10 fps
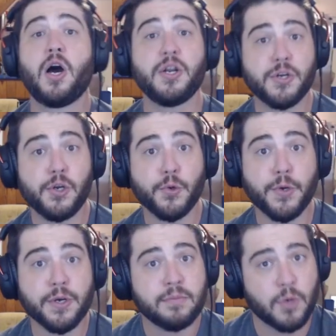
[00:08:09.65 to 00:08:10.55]
Under
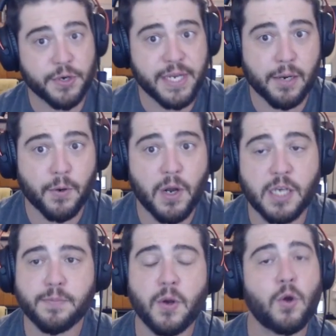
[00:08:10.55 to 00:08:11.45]
Lunar or Yellow
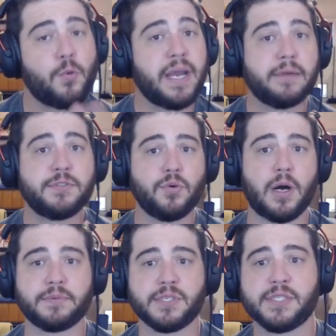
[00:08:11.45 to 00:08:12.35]
Cosmo, we have 2
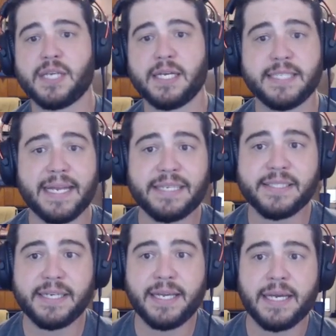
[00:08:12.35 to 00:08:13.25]
options,
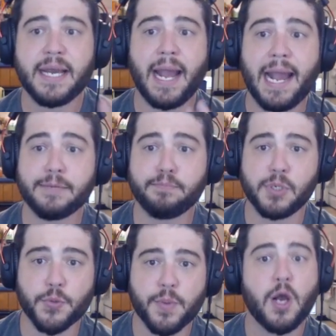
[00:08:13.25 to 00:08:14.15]
Tenacity and
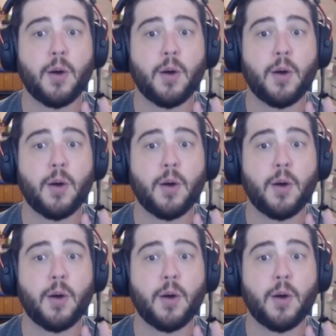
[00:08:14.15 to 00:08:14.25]
Bloom.